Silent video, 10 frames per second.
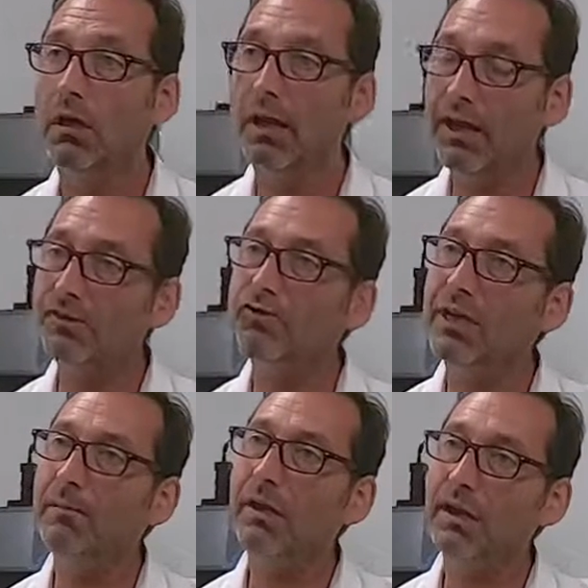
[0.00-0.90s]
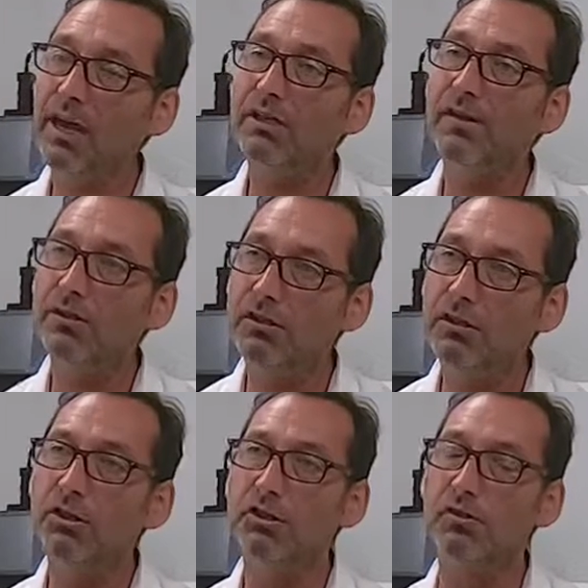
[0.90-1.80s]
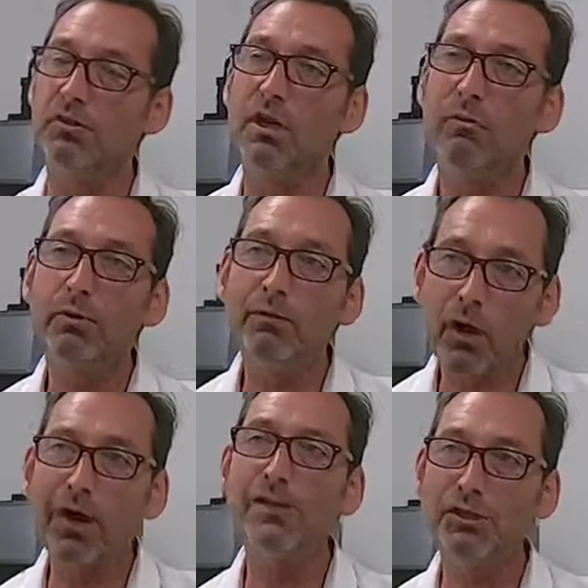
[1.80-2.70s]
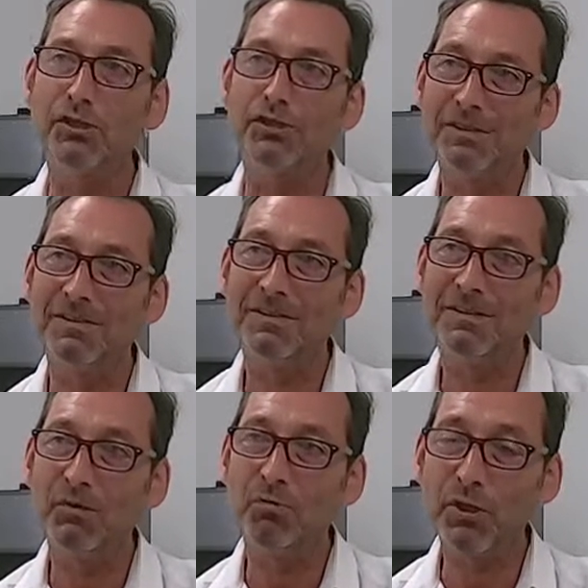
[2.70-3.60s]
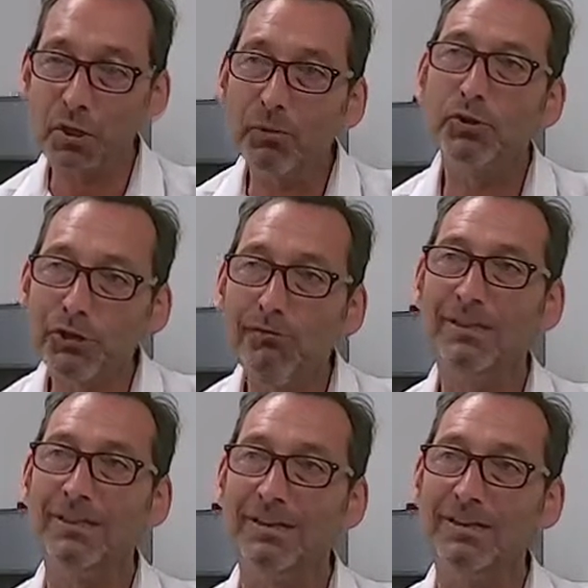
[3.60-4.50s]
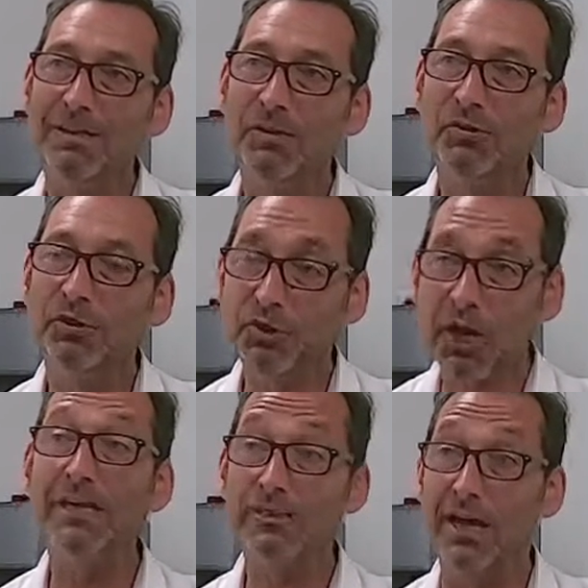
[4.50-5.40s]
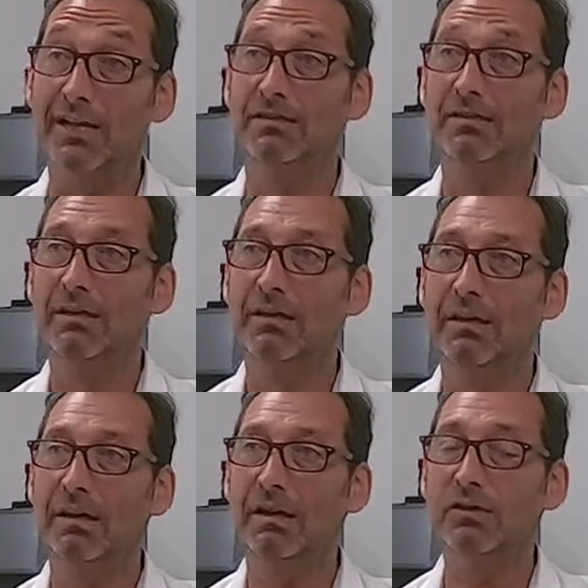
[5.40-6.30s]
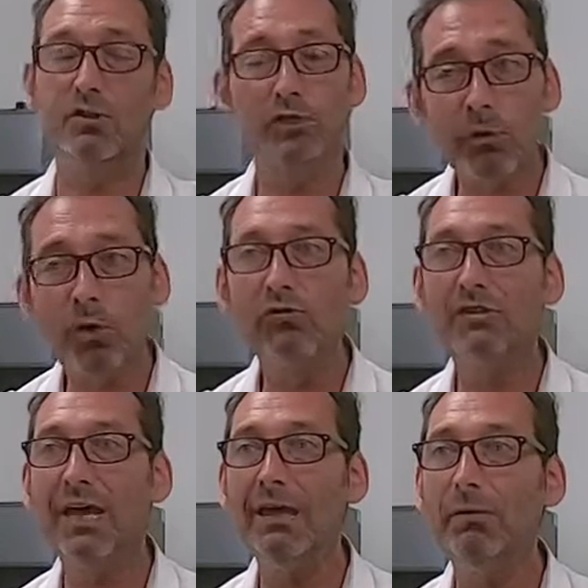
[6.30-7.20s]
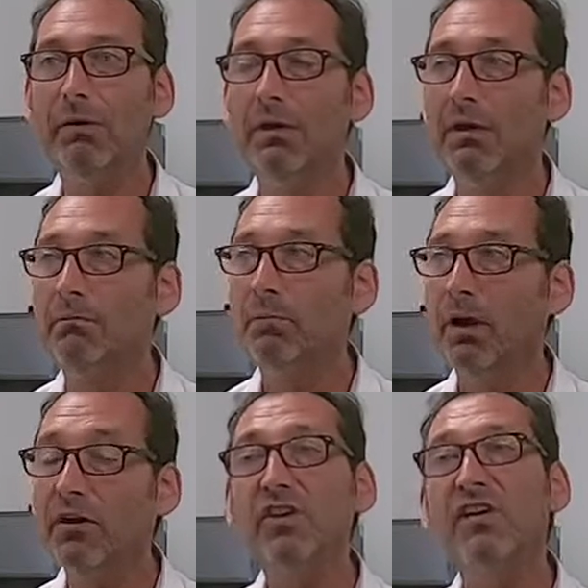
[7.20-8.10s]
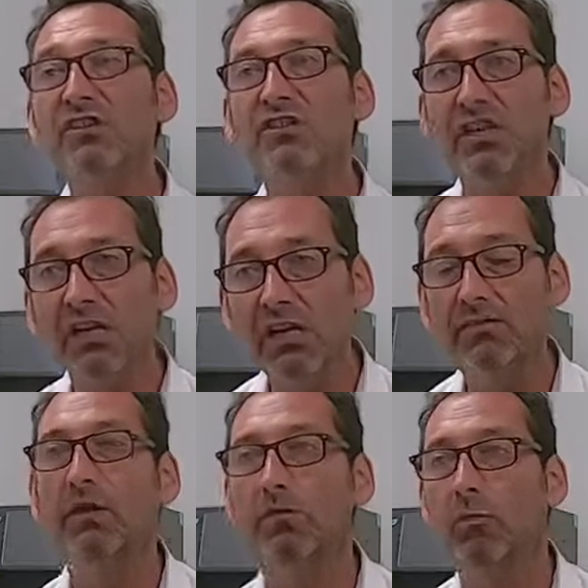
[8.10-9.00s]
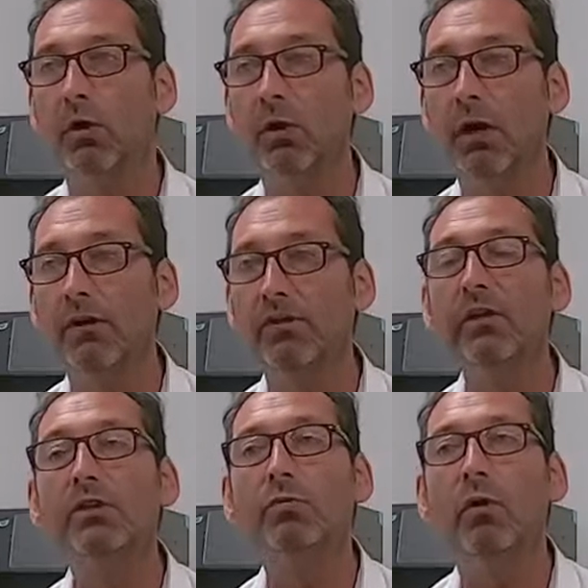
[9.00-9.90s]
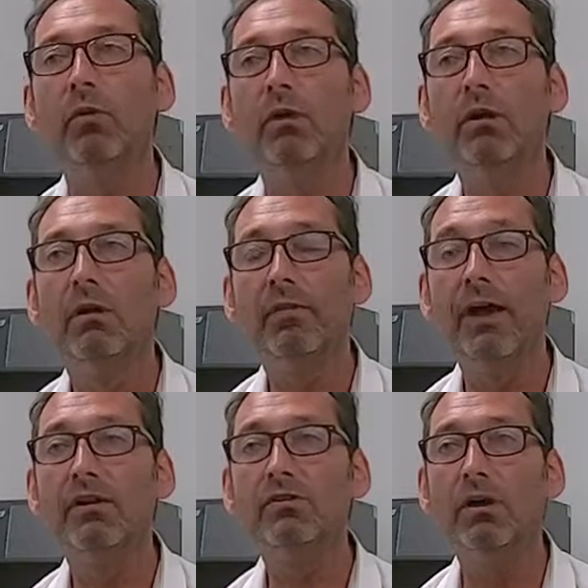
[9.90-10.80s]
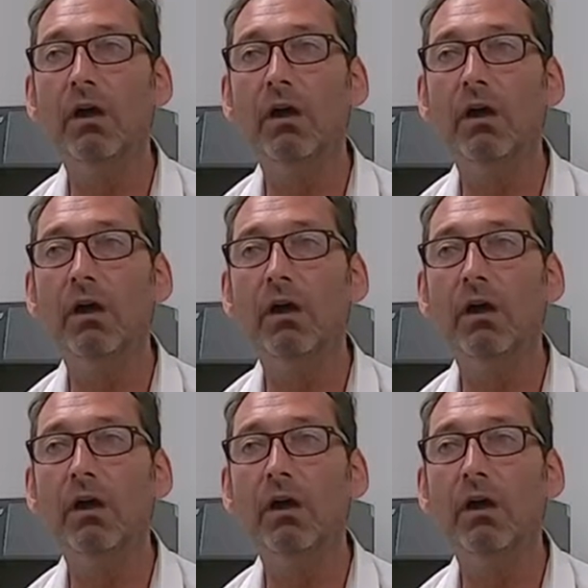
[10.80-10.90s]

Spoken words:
Electrochemically activated solutions provides us with an opportunity to change that. It's a small step, but I think it's a significant one, and I think it's one that